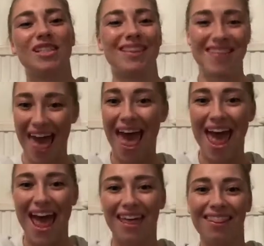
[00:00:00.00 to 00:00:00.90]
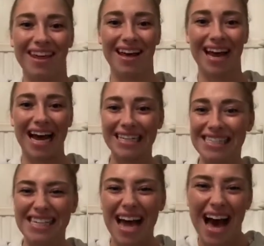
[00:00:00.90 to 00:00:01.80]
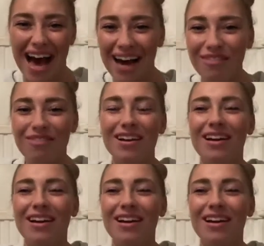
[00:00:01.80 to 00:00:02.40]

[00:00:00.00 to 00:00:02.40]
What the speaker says: there that I didn't have.